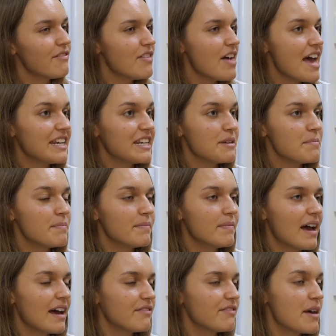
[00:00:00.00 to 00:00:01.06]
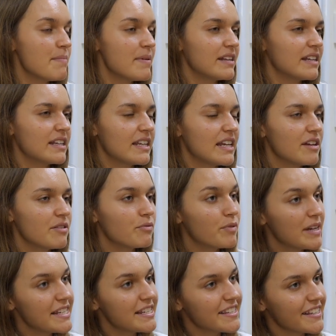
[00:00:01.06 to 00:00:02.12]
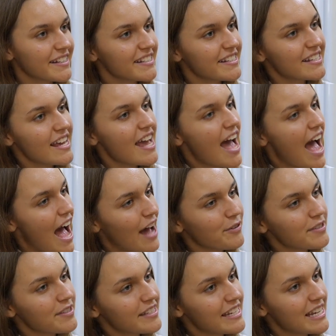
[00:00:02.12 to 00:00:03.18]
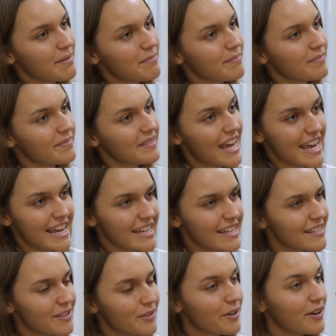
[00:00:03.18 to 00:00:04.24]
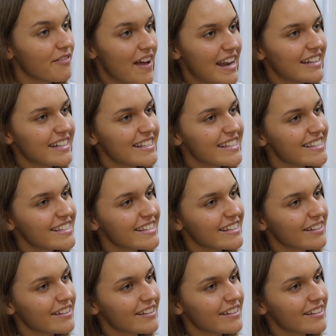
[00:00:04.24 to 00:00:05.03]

there been any recent house team days or events?